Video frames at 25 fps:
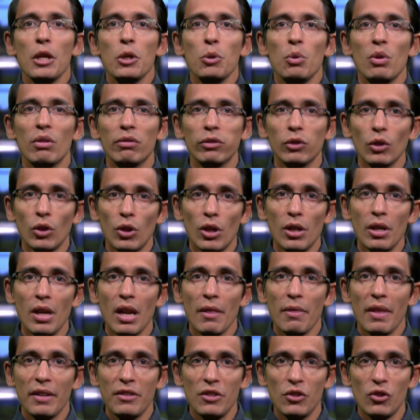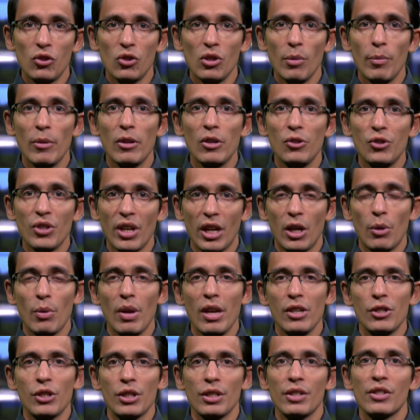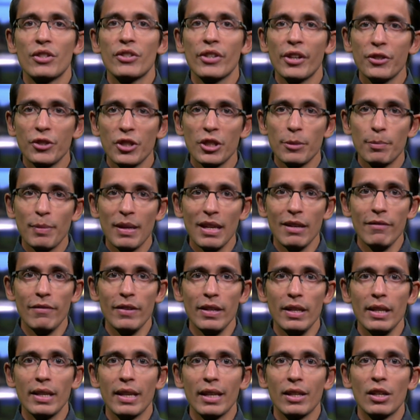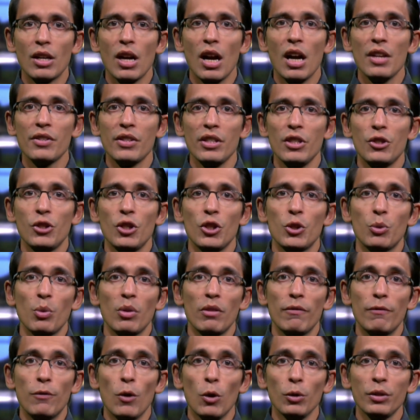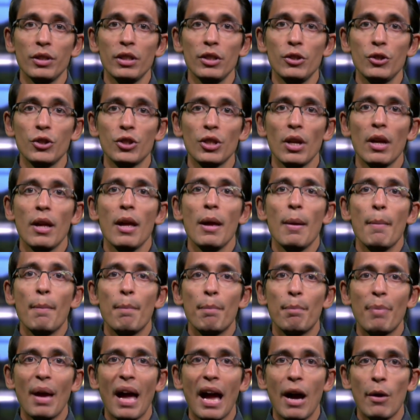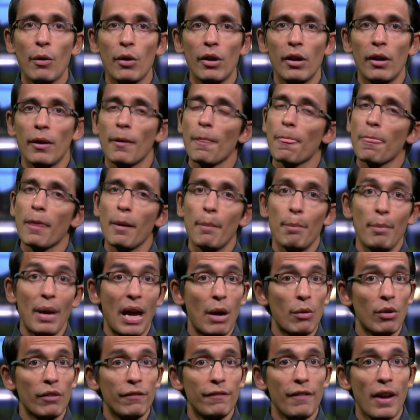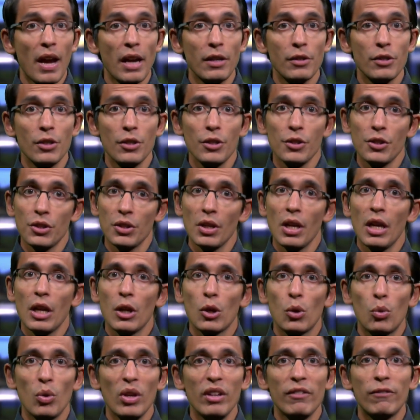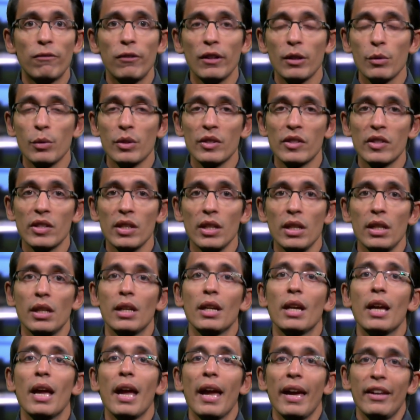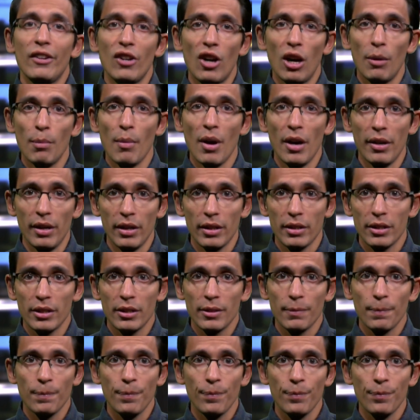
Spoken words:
You have learned that distributed generation such as PV can cause issues with voltage, power, power factors, grid frequency, and harmonics.